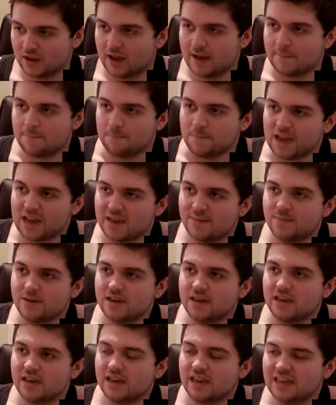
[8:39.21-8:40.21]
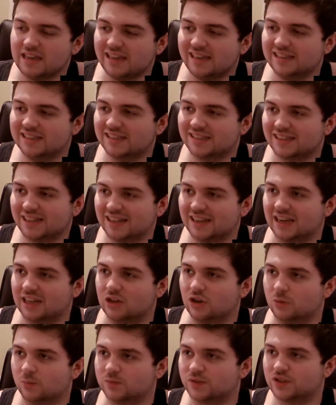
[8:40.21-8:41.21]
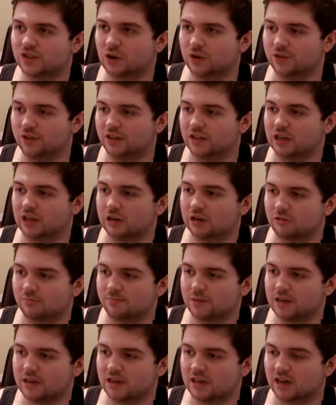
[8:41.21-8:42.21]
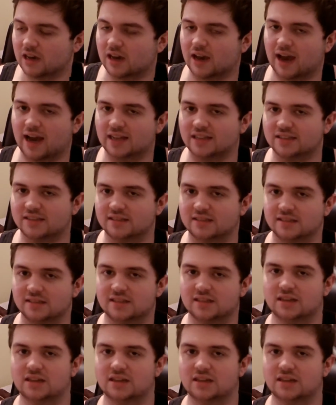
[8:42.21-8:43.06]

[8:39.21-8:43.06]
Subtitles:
Maybe he's setting it up so that Kurapika and